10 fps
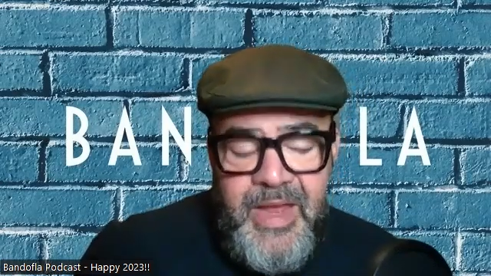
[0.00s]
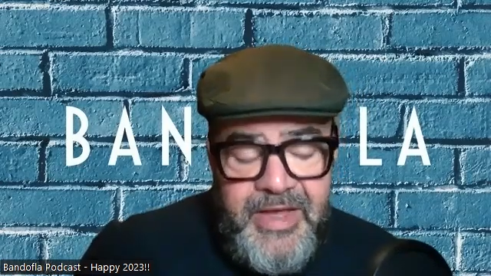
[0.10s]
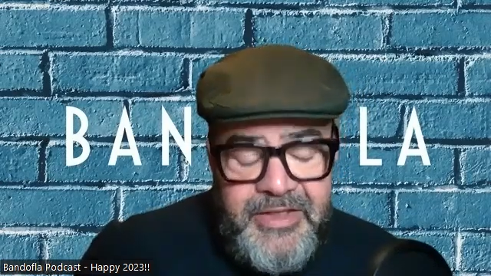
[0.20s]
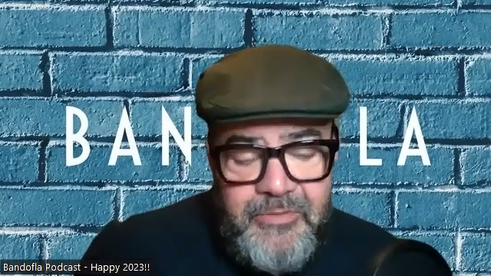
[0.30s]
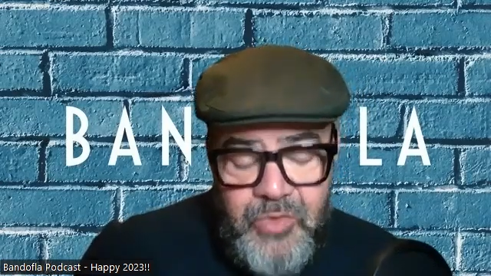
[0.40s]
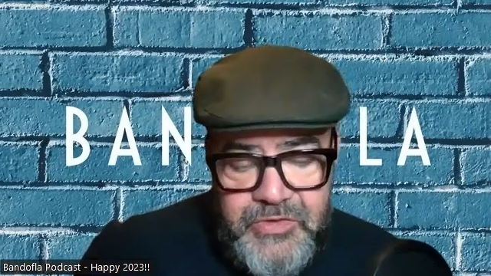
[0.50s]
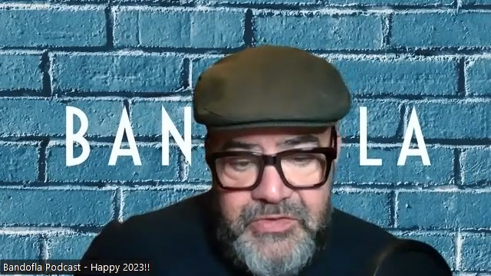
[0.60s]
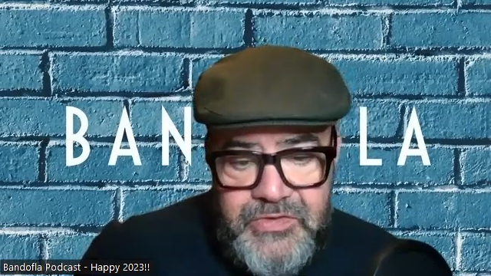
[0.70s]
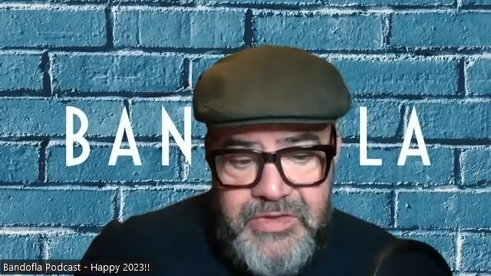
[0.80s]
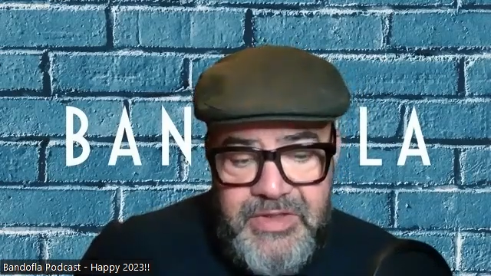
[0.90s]
at the
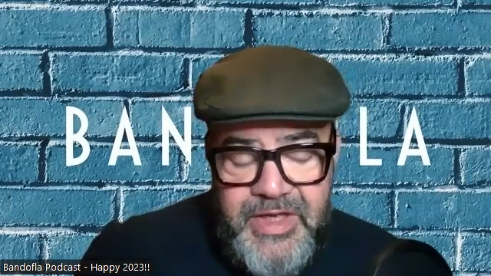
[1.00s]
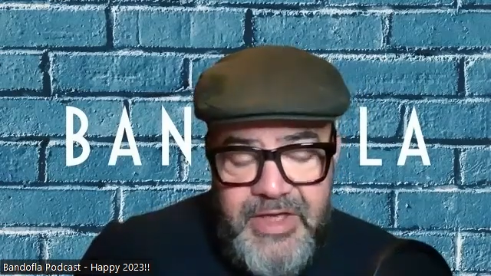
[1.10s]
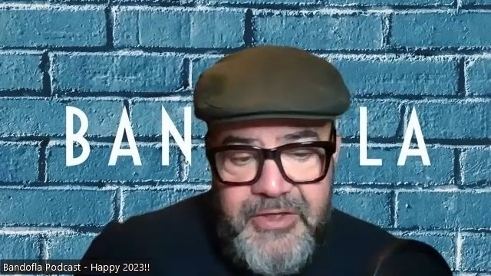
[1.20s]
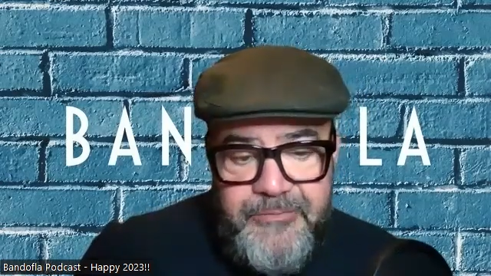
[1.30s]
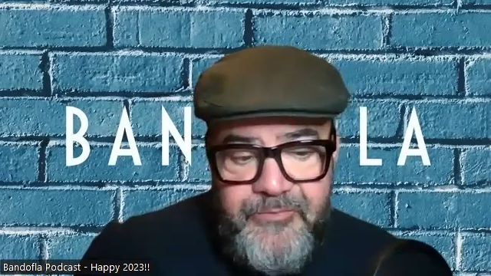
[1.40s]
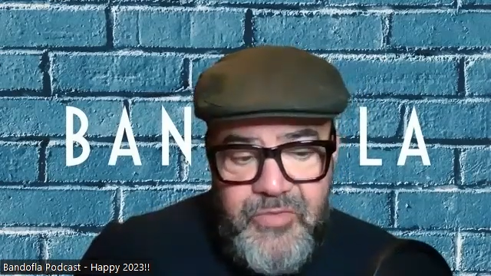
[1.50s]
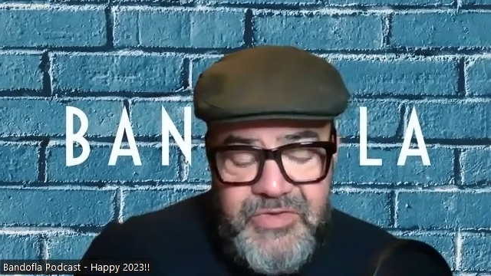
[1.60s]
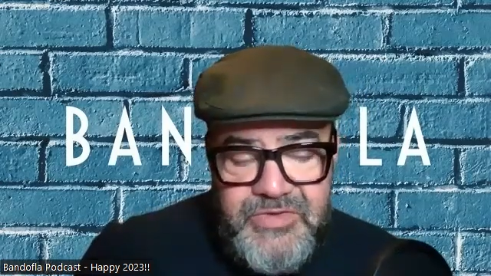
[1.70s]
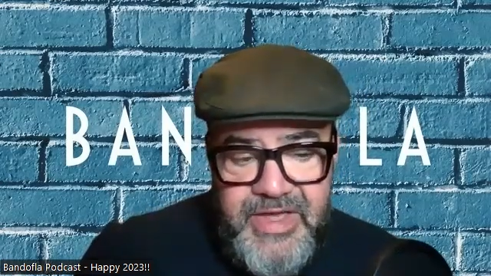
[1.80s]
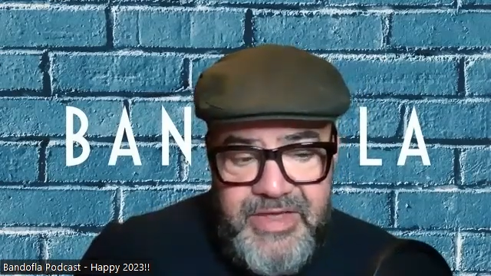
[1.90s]
mosque,
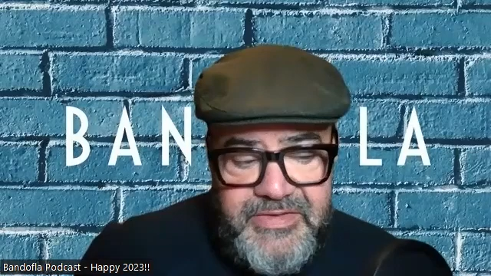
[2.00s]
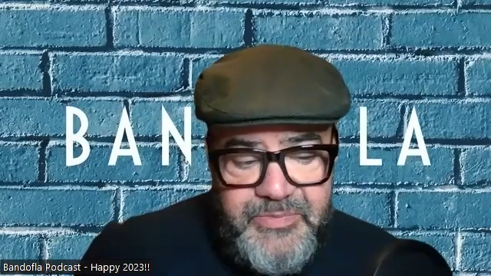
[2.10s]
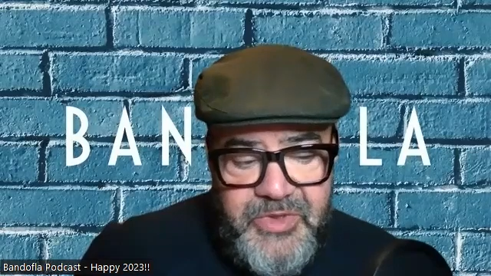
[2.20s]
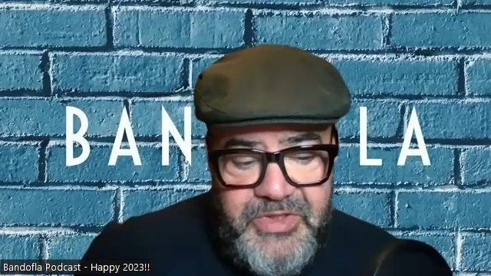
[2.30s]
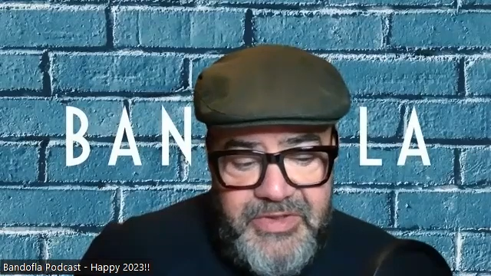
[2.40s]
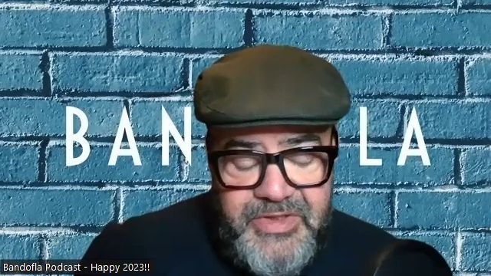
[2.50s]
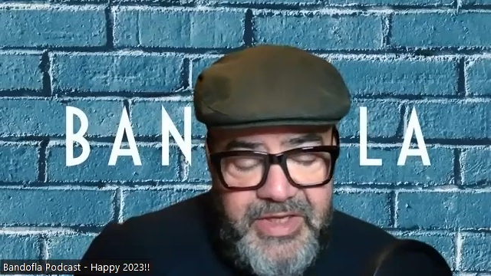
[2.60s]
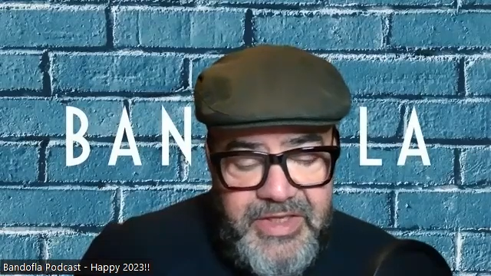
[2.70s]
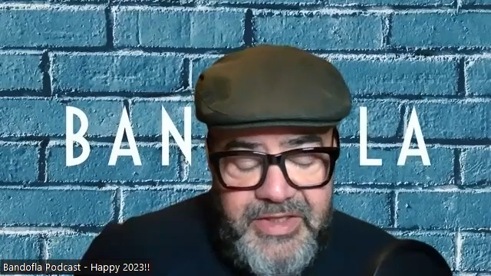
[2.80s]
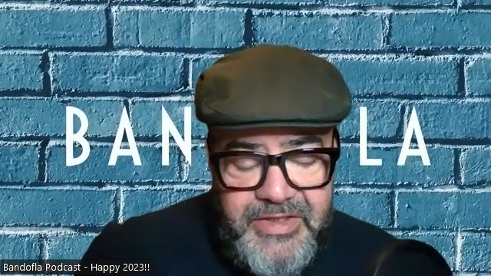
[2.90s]
because Egg's
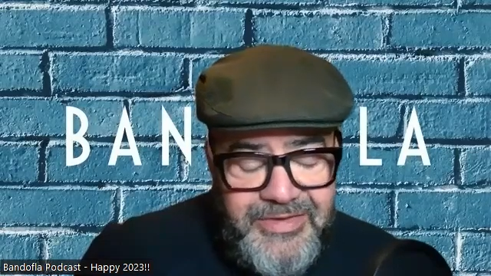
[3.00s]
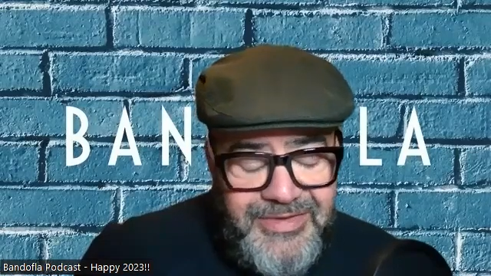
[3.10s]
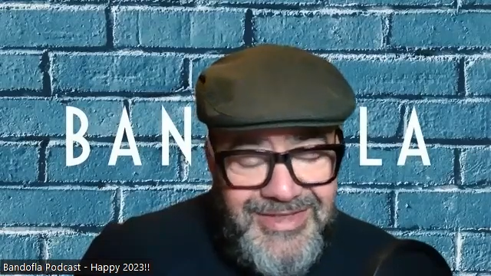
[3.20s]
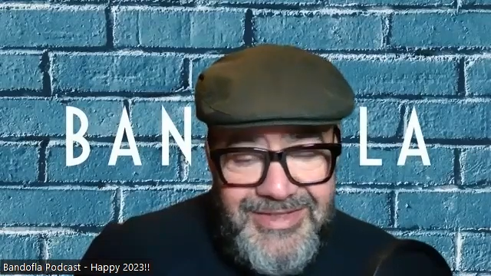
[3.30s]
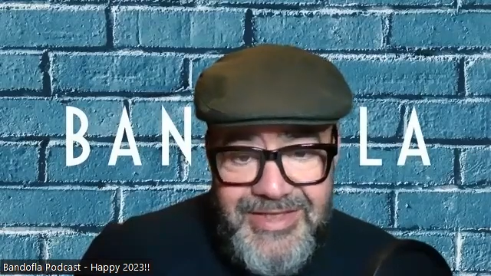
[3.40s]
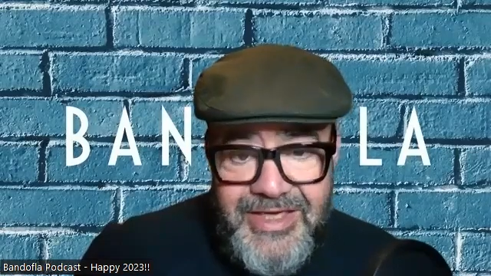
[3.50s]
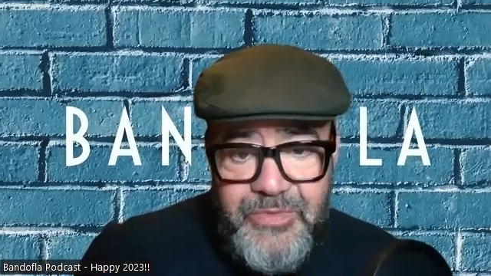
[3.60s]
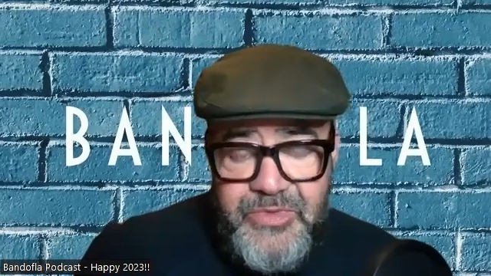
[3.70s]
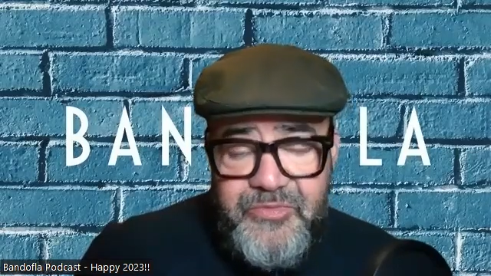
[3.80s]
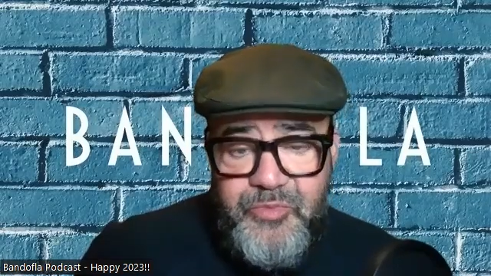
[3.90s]
been
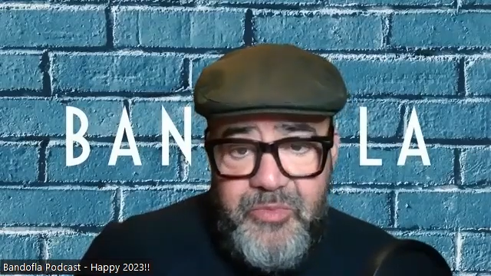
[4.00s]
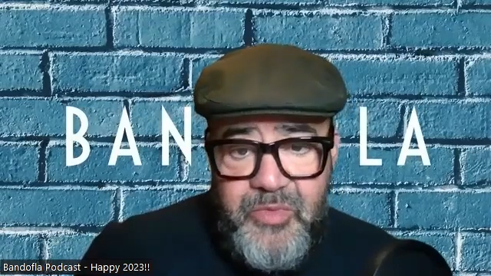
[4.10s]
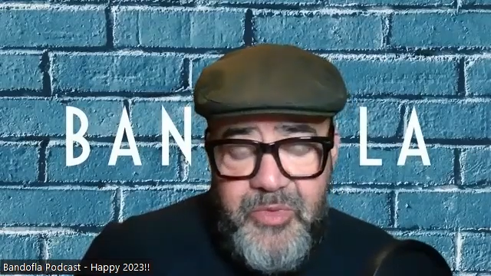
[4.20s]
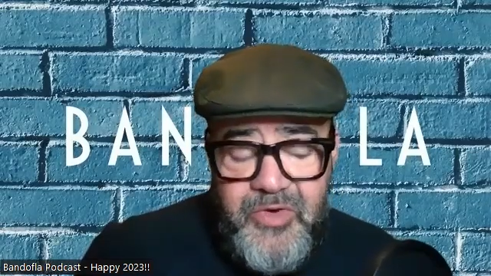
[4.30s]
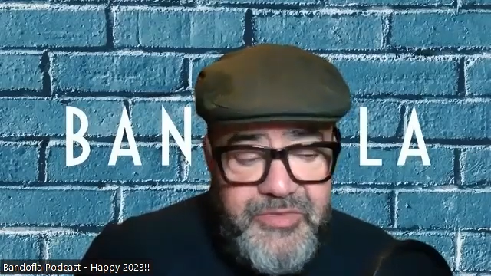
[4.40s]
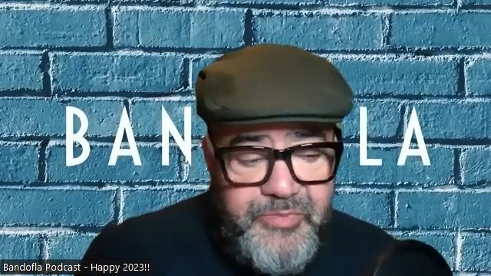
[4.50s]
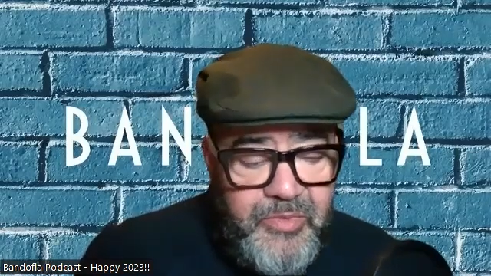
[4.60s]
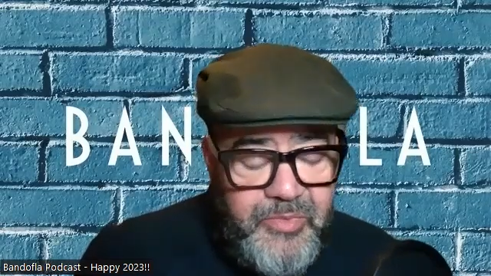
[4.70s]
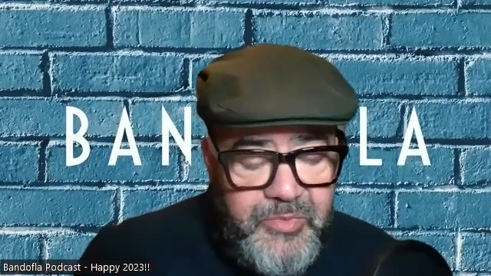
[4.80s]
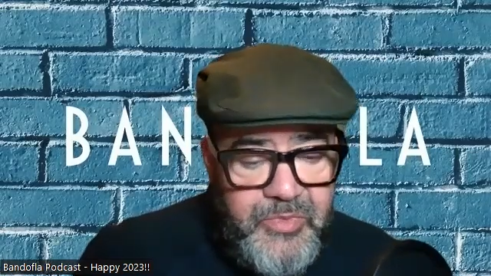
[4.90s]
inundated with problem after
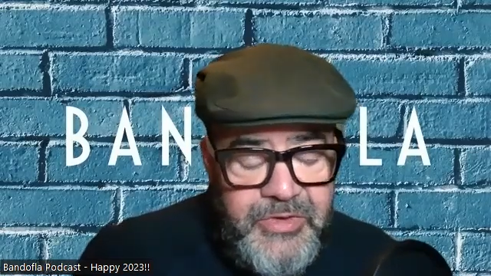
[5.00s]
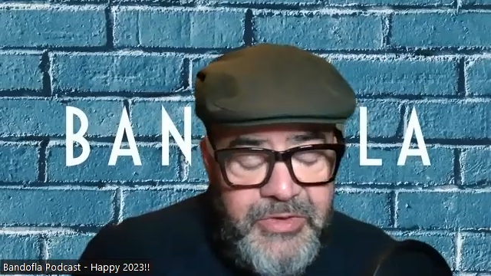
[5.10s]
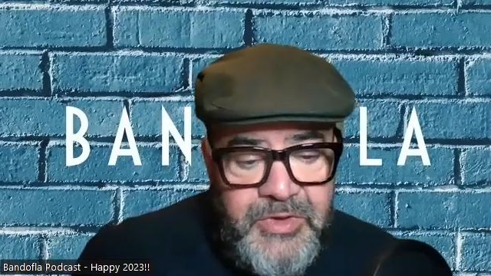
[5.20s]
problem